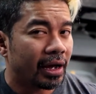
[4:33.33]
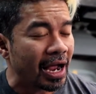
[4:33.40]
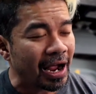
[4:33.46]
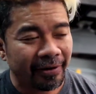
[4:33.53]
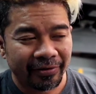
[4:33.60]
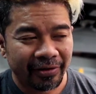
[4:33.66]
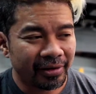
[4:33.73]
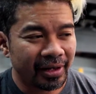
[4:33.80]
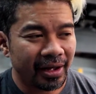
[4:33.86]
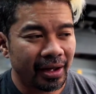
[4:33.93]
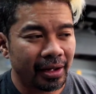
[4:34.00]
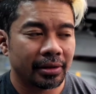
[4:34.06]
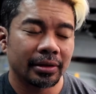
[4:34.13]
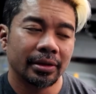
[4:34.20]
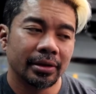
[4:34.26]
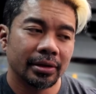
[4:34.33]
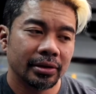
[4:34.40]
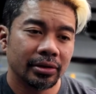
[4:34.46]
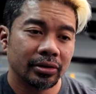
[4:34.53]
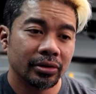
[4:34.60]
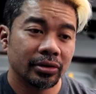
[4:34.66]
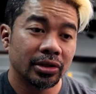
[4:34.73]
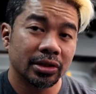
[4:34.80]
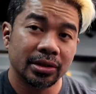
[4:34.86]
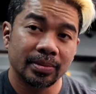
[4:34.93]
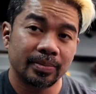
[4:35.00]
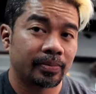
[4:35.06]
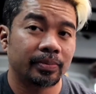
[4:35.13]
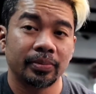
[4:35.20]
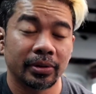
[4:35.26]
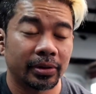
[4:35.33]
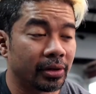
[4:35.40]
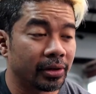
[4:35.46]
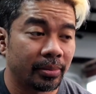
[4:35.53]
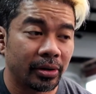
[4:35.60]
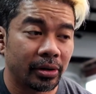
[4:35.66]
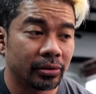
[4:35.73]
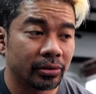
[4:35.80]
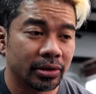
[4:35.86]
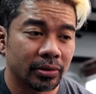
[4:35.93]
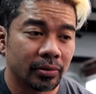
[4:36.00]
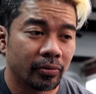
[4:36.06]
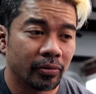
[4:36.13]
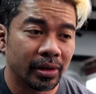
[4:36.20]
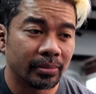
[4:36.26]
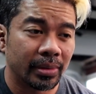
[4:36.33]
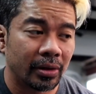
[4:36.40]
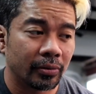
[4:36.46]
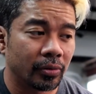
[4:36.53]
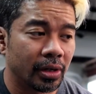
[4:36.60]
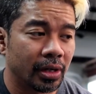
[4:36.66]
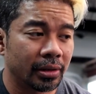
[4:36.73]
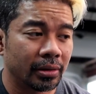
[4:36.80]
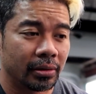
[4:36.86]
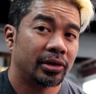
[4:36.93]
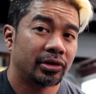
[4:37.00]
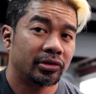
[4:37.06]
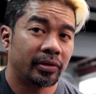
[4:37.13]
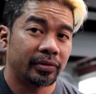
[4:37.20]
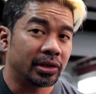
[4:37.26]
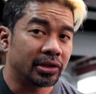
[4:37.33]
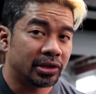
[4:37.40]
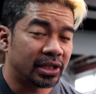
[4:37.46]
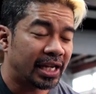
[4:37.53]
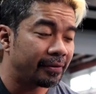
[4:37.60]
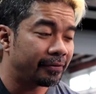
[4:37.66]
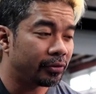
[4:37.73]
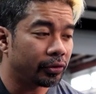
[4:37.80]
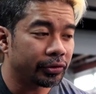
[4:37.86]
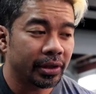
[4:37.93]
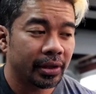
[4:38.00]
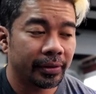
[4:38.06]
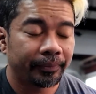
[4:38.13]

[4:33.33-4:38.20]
After that, you just put on the mirrors one by one, make sure everything's leveled.